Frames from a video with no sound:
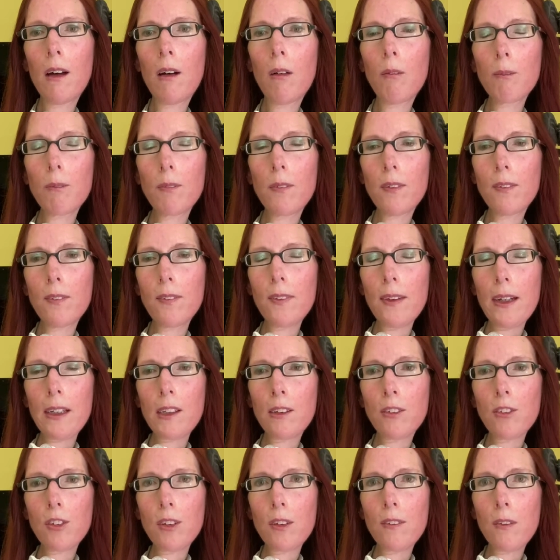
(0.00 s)
the second
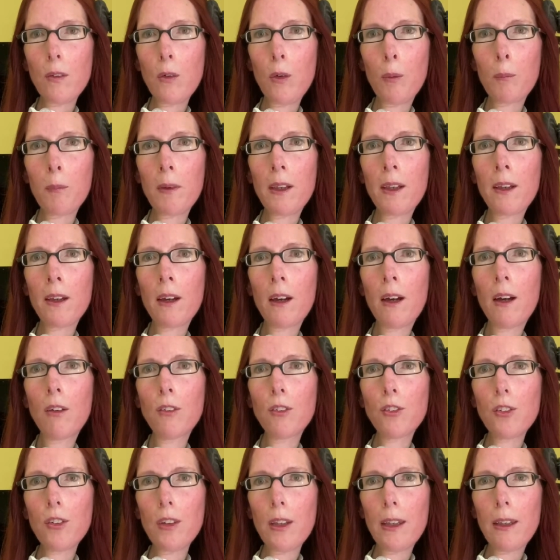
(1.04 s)
she saw me,
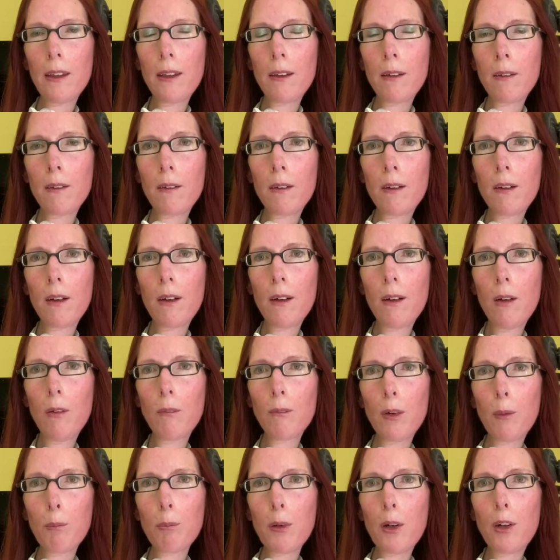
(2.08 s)
she
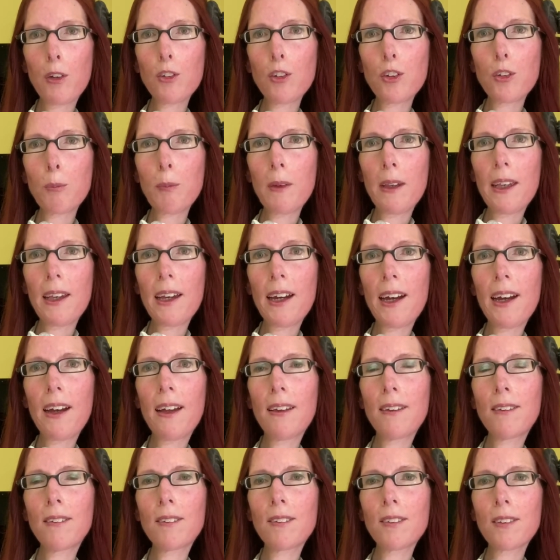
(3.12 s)
approached me
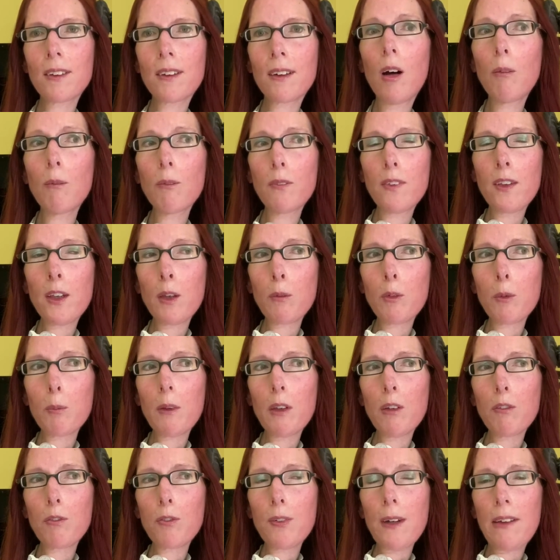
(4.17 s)
and seemed to be
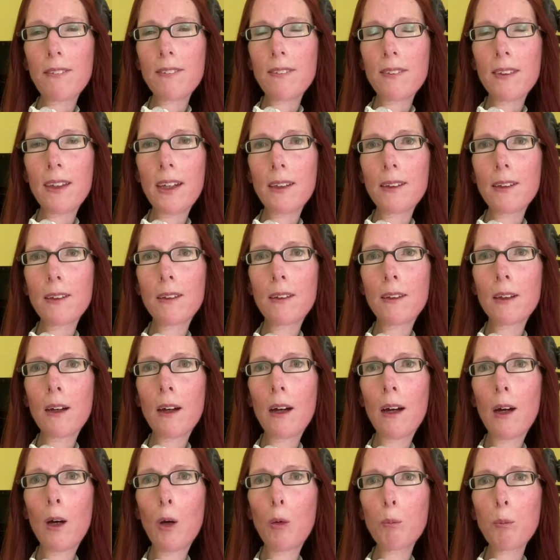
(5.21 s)
fascinated
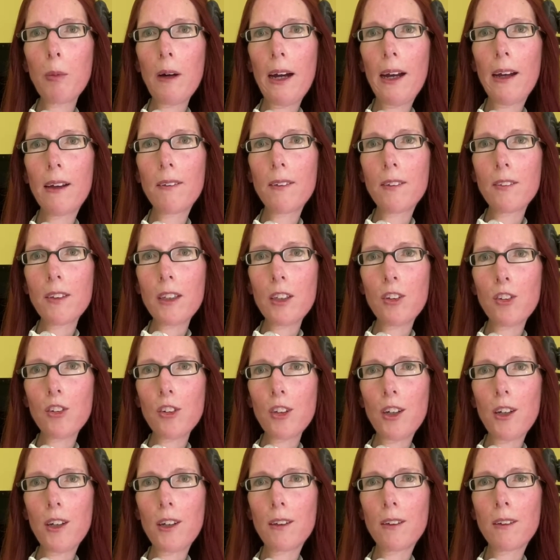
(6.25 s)
by the
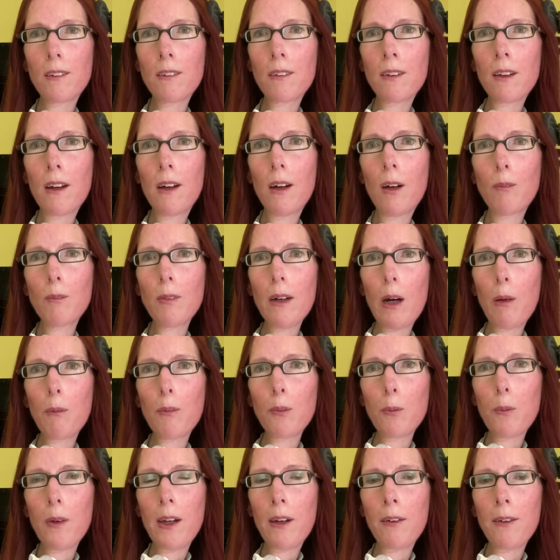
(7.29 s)
t-shirt I was
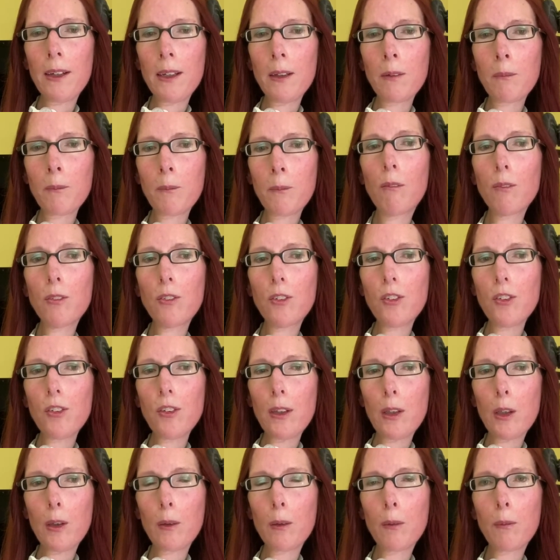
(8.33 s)
wearing.
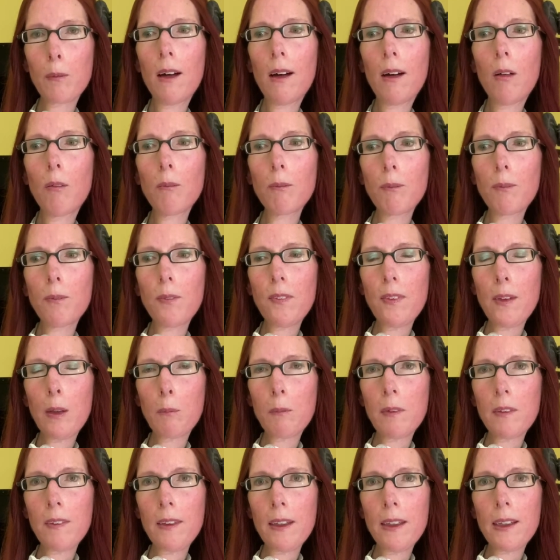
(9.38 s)
She seemed to
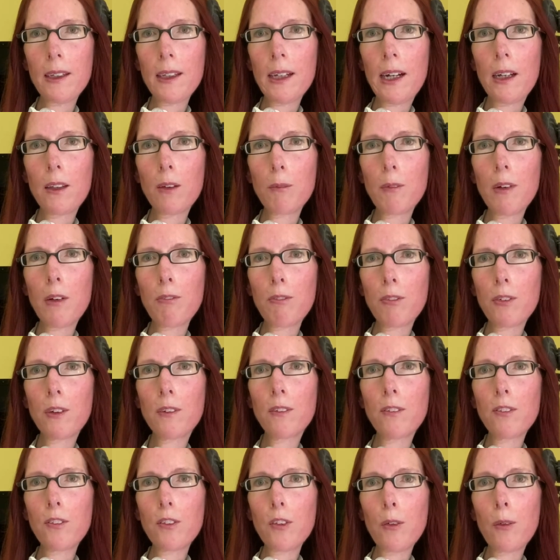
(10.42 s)
think it had a reference
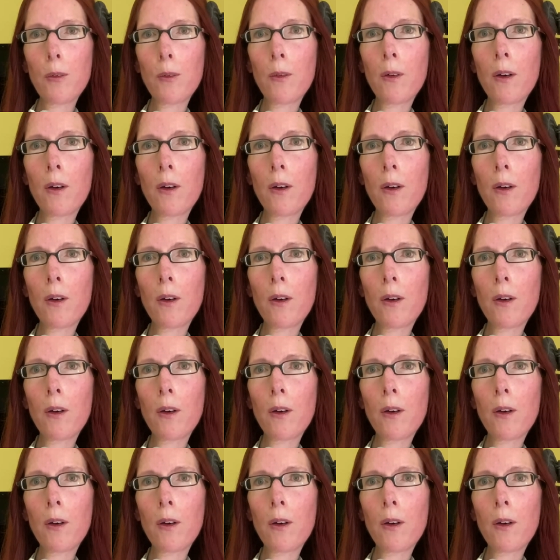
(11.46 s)
to